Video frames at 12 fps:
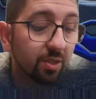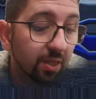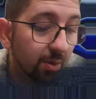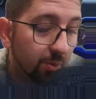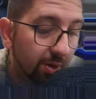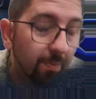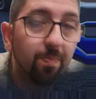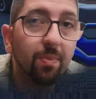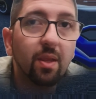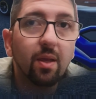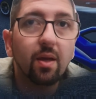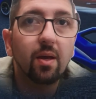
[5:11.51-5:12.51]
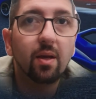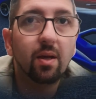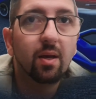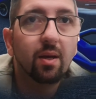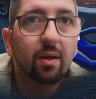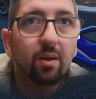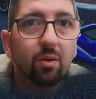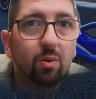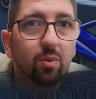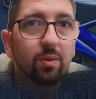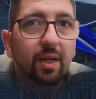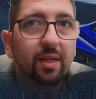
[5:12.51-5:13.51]
anyway.
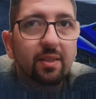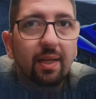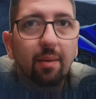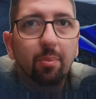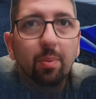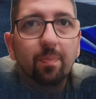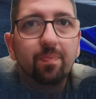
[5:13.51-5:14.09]
Cool, next lap.